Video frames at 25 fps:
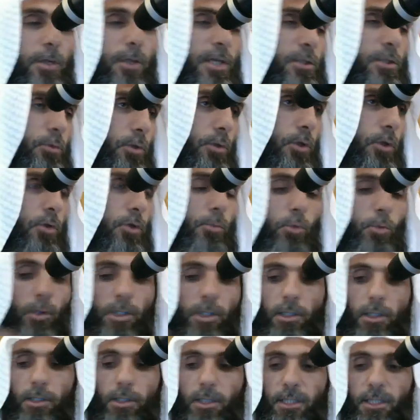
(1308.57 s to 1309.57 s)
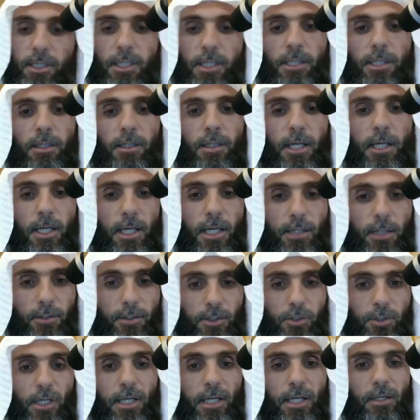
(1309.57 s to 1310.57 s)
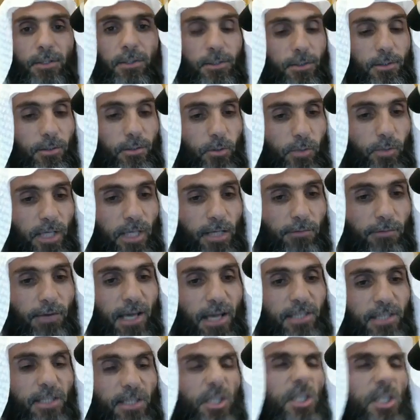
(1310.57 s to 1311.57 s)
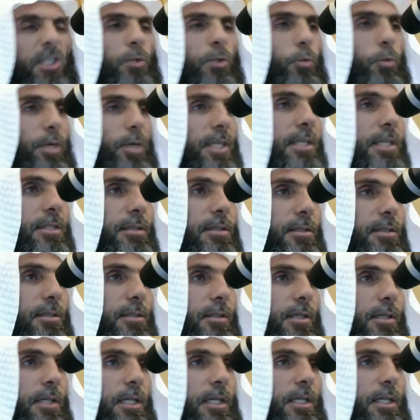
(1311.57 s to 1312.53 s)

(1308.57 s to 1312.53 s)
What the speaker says: As we know, Munkar and Nakir, and the trials, the grave has its squeeze.